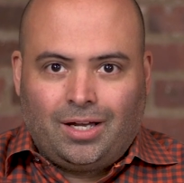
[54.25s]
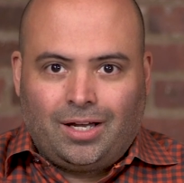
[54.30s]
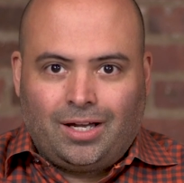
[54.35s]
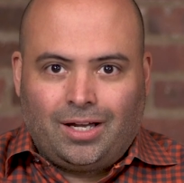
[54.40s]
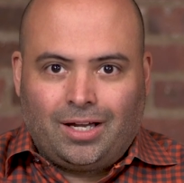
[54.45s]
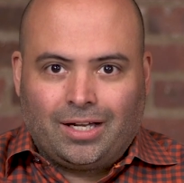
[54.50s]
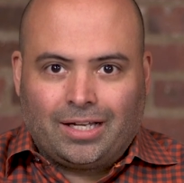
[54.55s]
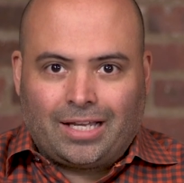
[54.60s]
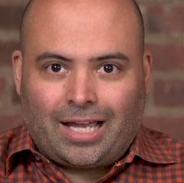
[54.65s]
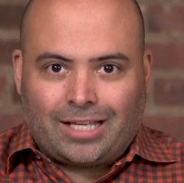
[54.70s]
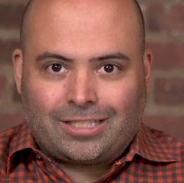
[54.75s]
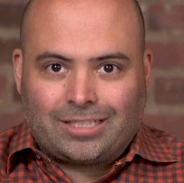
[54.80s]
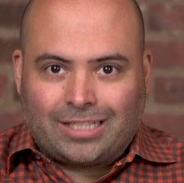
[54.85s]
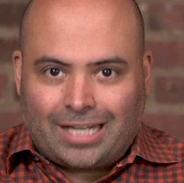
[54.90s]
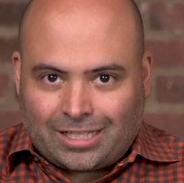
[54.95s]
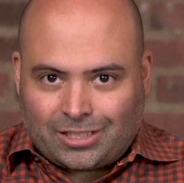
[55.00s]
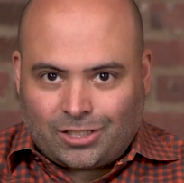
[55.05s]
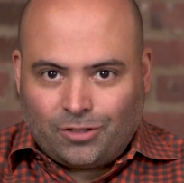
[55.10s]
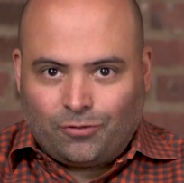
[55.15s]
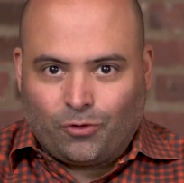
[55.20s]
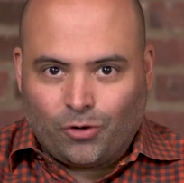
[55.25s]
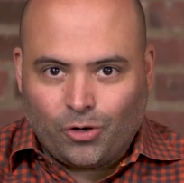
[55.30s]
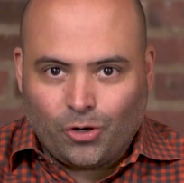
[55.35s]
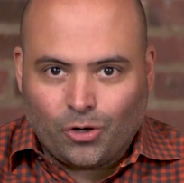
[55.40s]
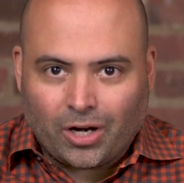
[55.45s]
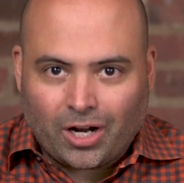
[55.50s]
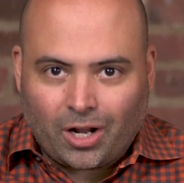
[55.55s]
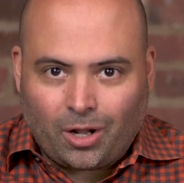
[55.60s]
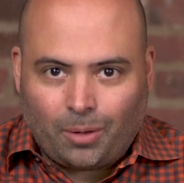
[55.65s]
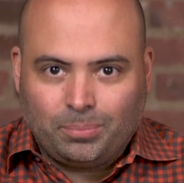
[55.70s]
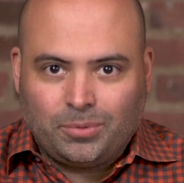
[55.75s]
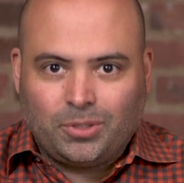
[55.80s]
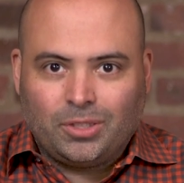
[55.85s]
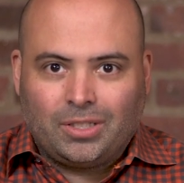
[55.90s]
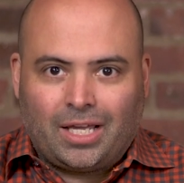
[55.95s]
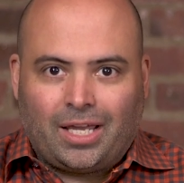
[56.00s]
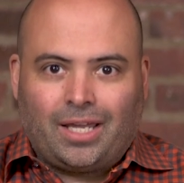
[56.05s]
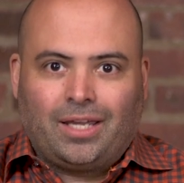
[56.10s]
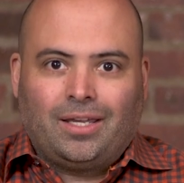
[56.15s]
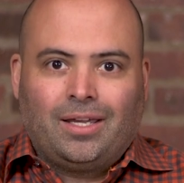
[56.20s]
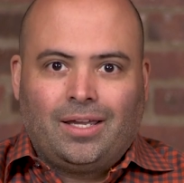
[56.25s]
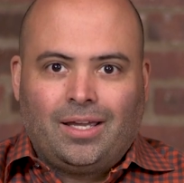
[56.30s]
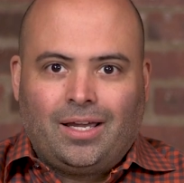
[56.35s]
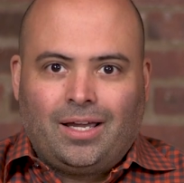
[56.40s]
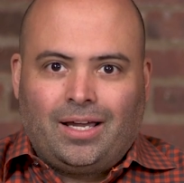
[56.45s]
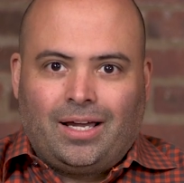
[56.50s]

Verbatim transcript: uh, guys and asking for your help today.